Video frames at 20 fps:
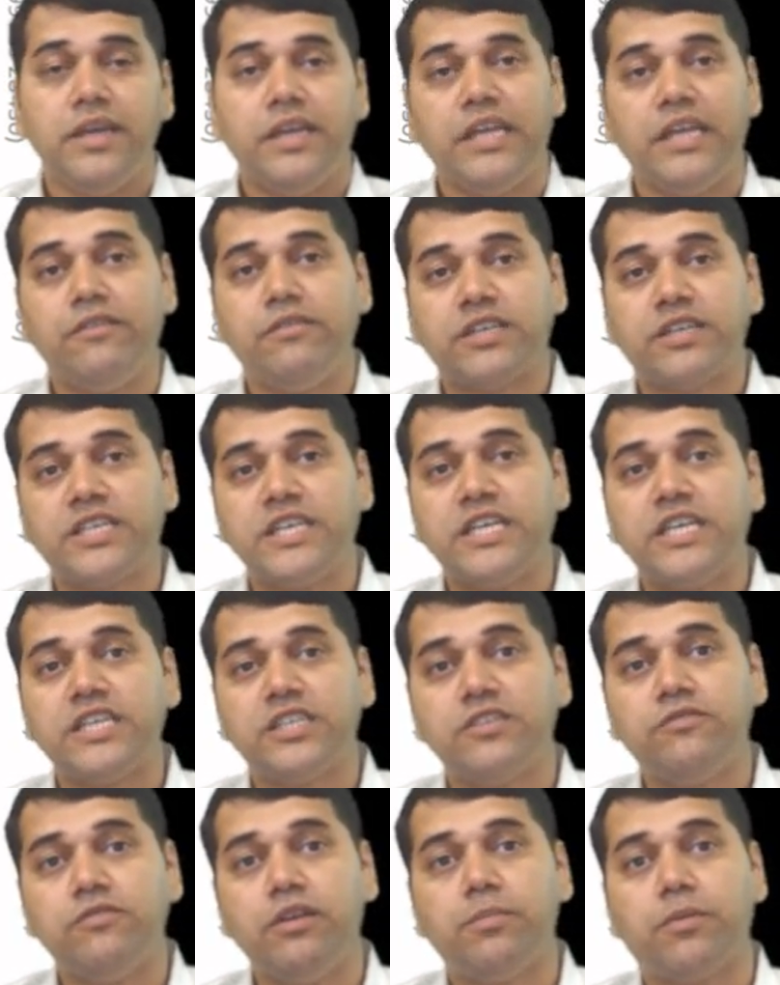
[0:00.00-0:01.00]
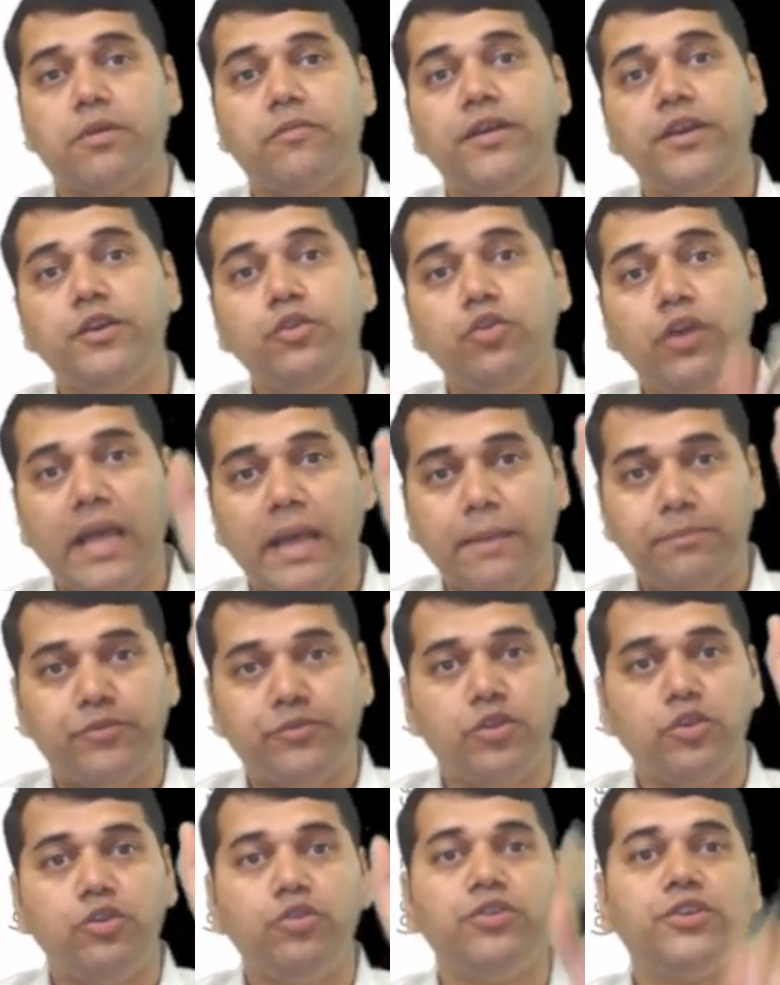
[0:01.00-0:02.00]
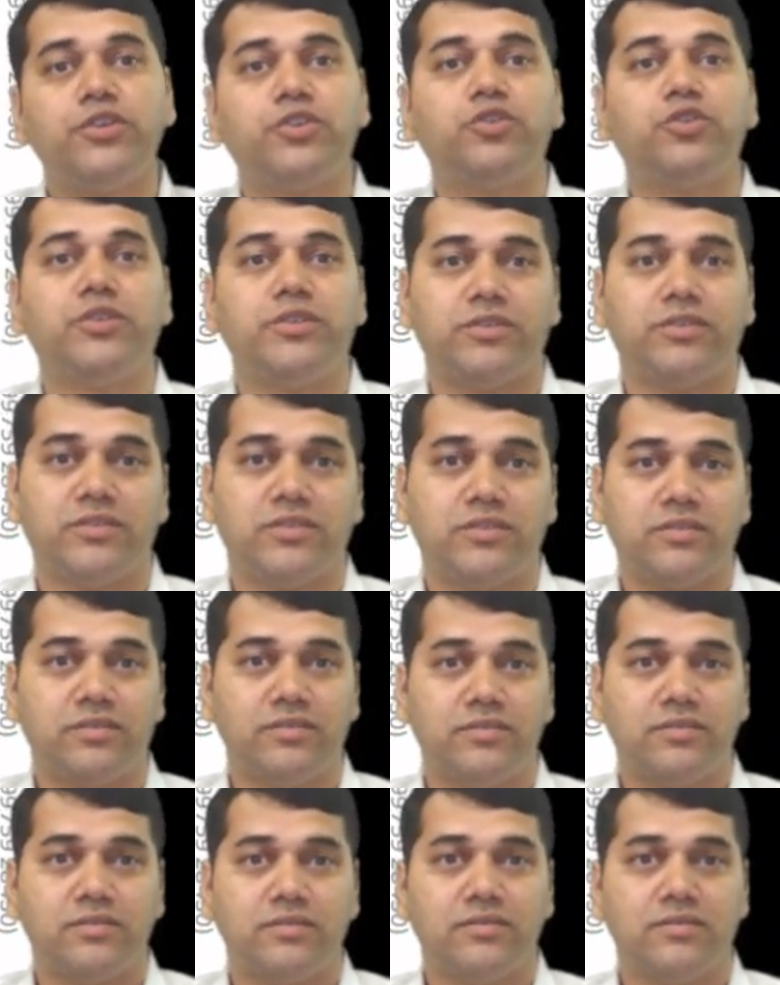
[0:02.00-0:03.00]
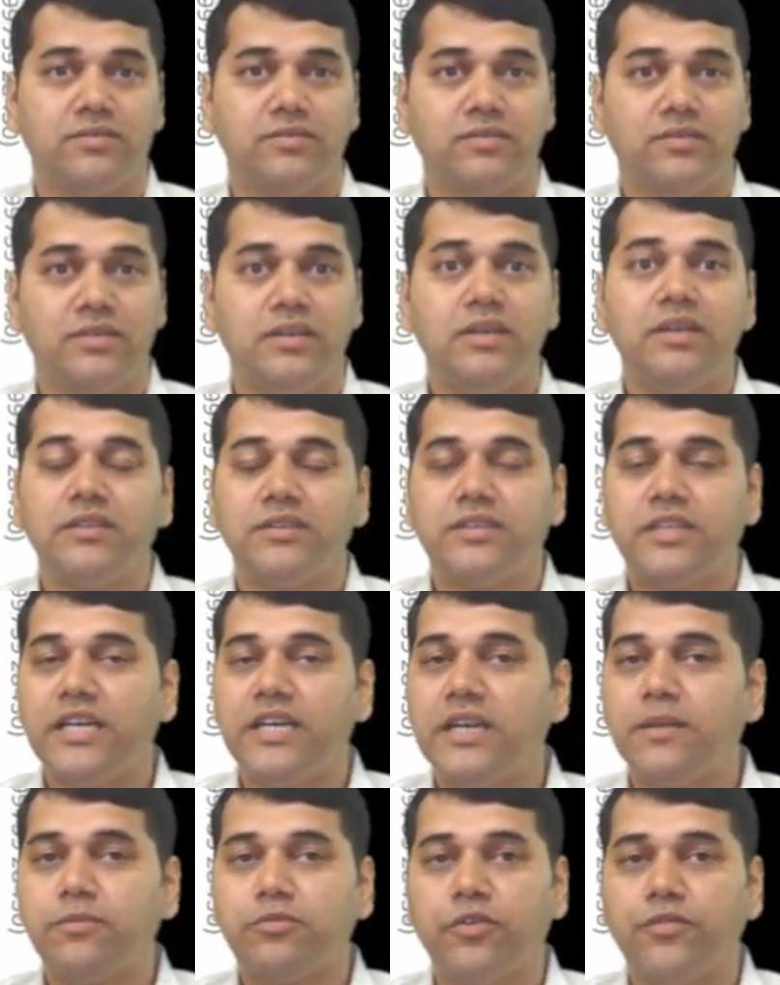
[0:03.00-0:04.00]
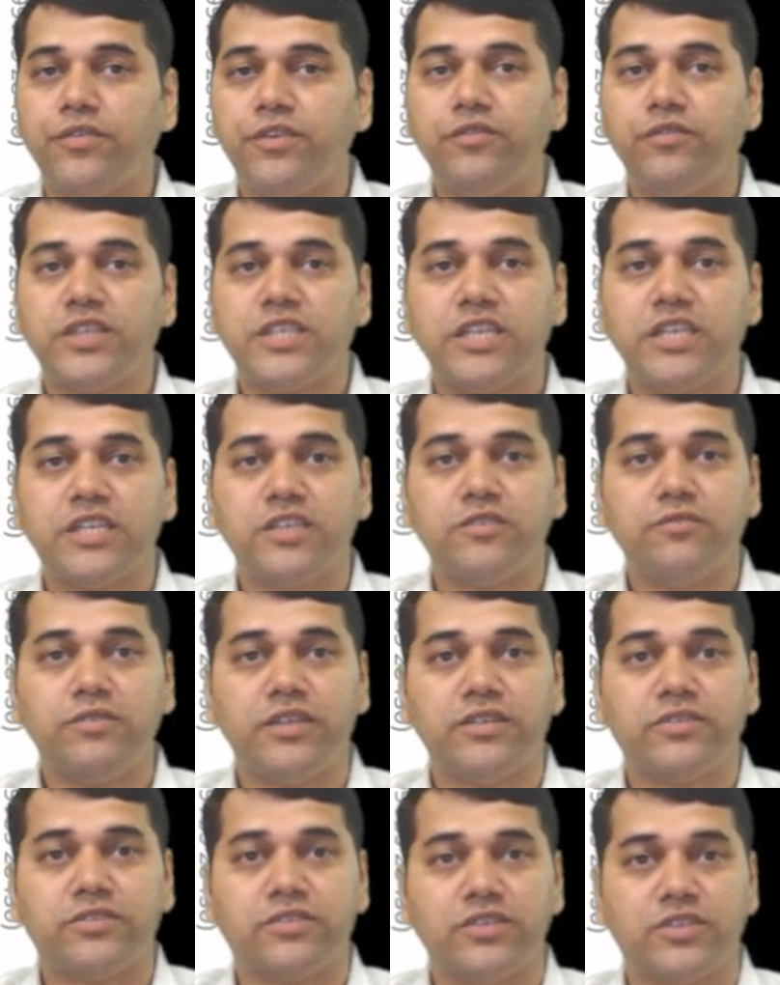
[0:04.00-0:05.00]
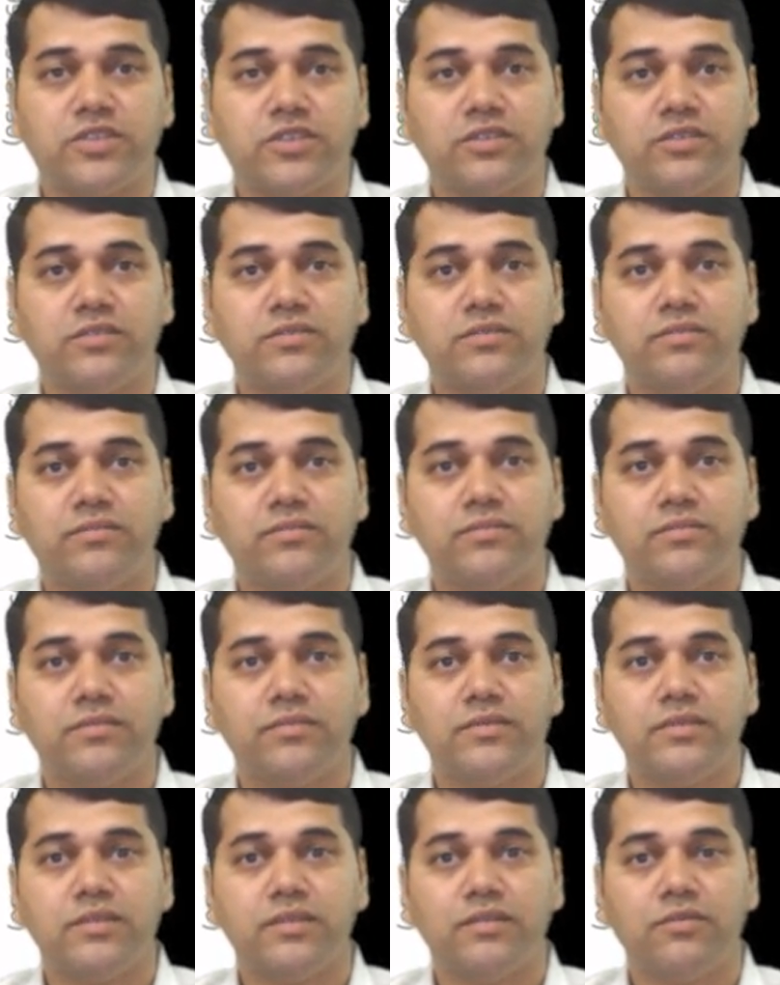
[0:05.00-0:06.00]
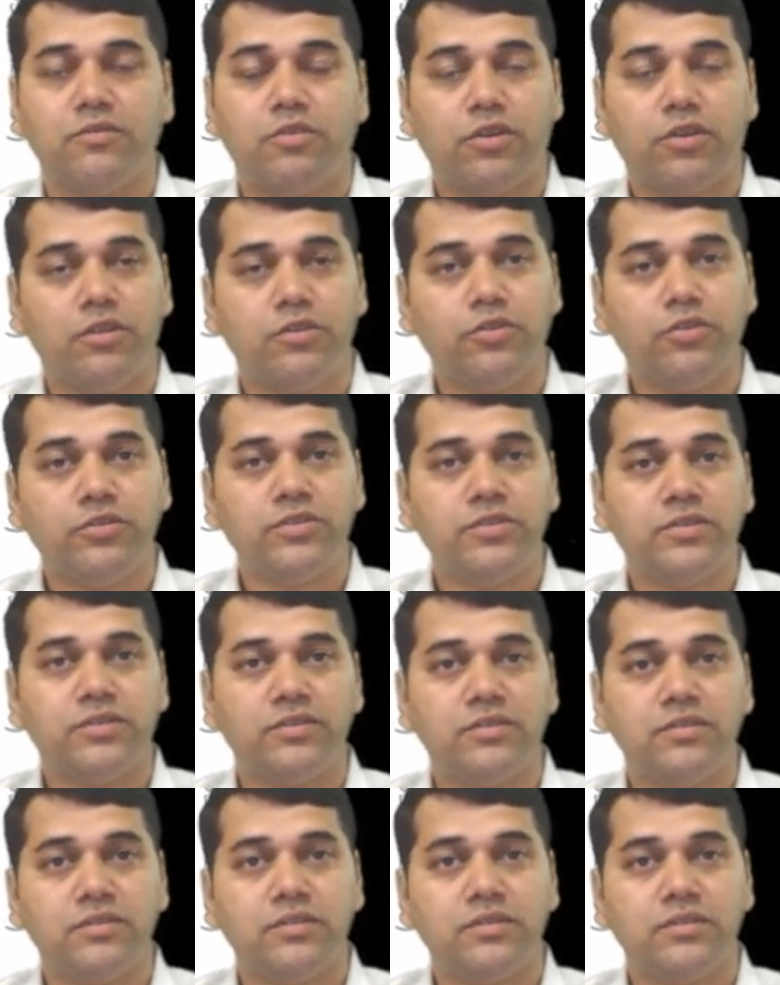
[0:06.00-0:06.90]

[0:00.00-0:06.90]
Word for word: Investigation will provide you absolute assurance. Three types of investigation we discussed. What are those?